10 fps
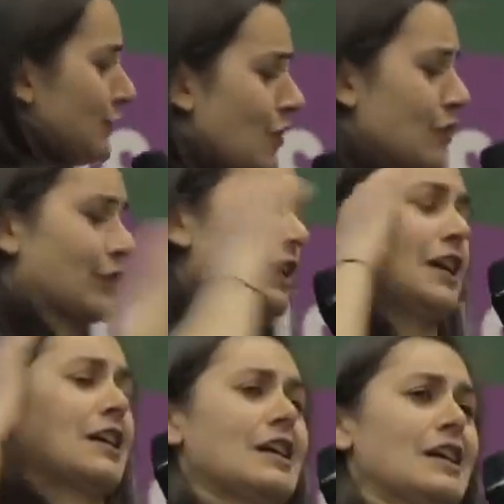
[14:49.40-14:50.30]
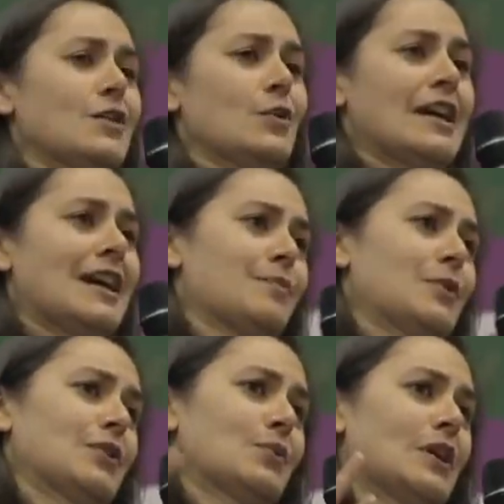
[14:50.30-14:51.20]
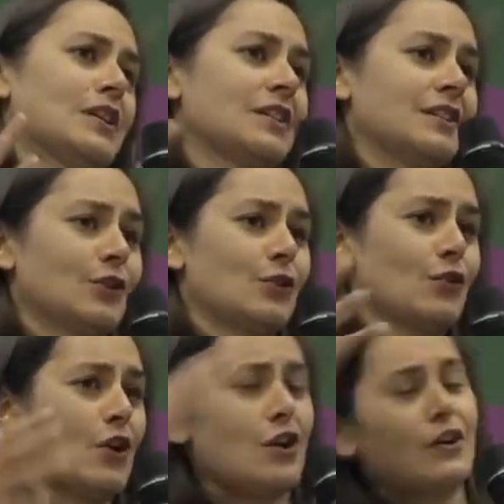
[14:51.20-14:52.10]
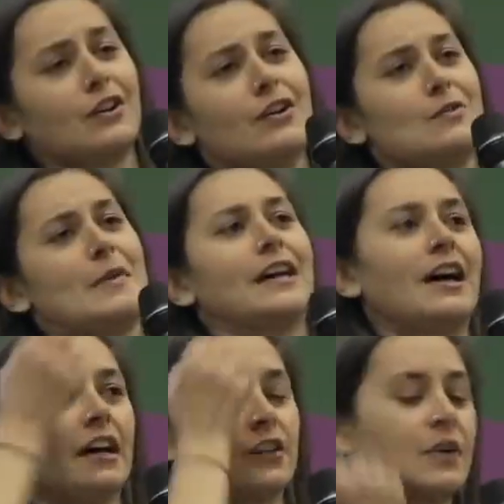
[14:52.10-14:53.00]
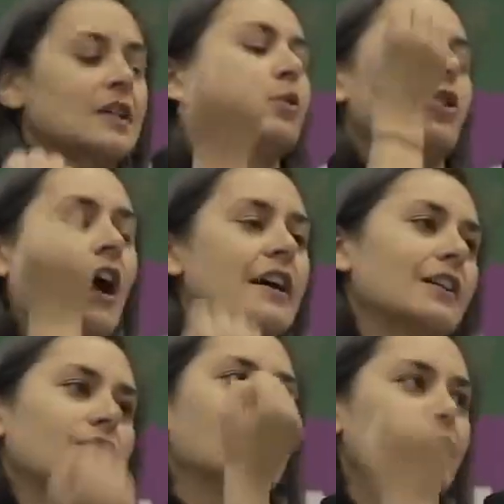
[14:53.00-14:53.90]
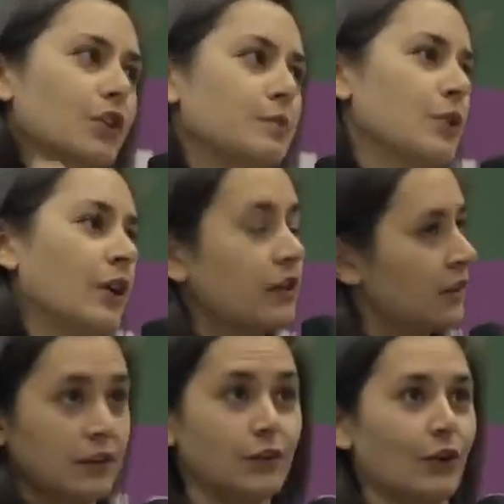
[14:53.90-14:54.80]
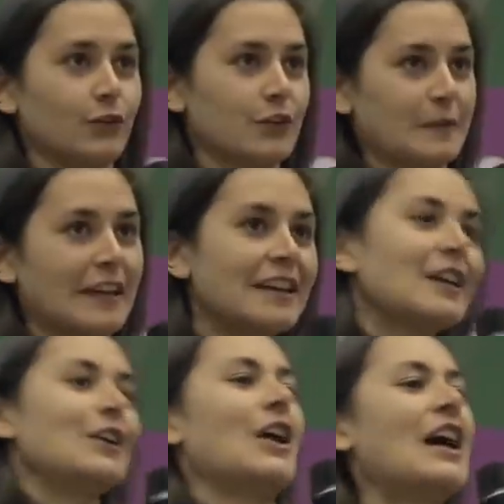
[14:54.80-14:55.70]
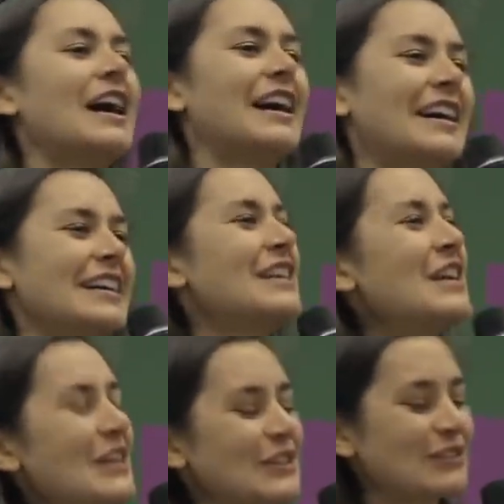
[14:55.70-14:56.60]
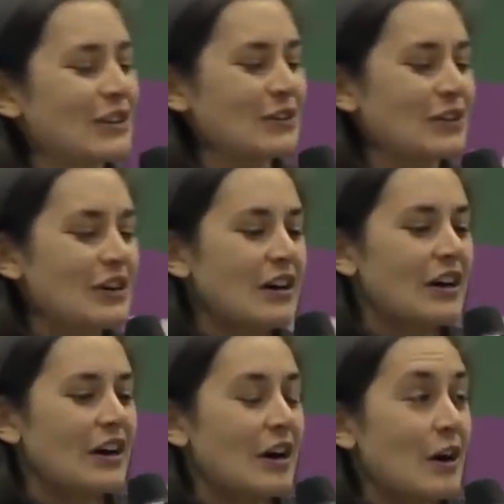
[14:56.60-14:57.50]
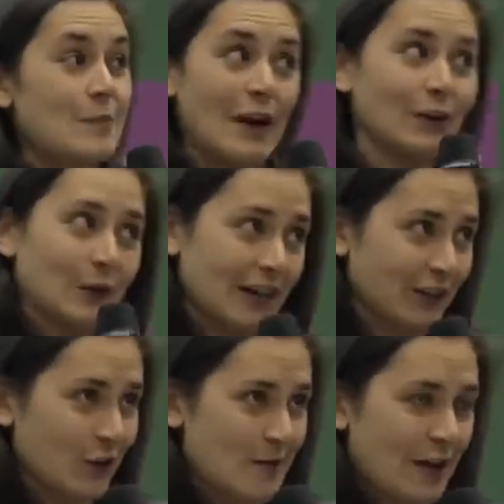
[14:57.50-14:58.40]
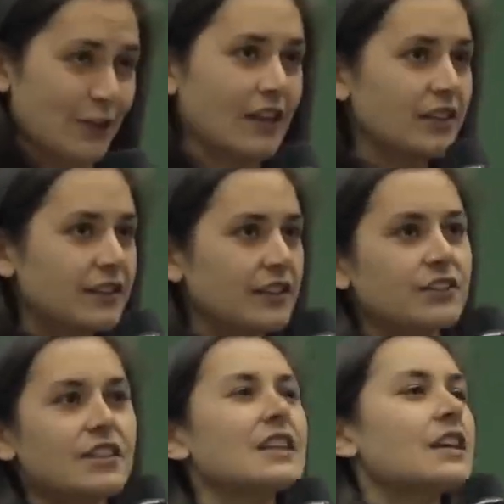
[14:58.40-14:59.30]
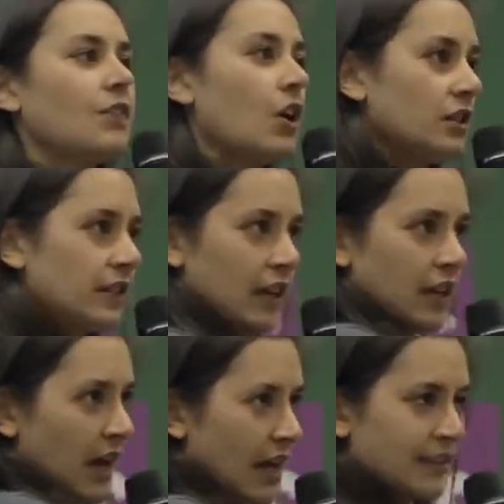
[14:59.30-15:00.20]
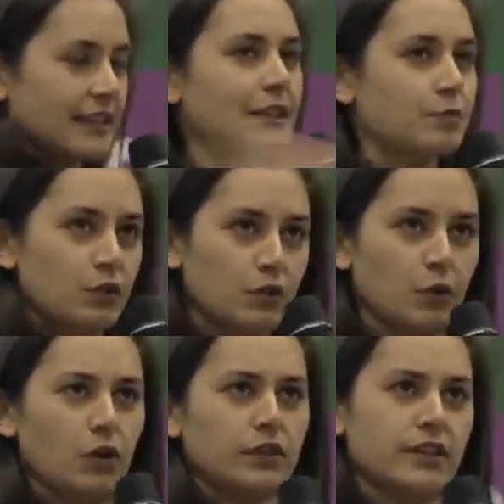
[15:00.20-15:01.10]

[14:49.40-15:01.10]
wrong thing. Ah, what happened? Where did this go wrong? Oh my God, and you end up crying in front of your computer. No, just me. No. So a better way to go about things is to think of all data as immutable,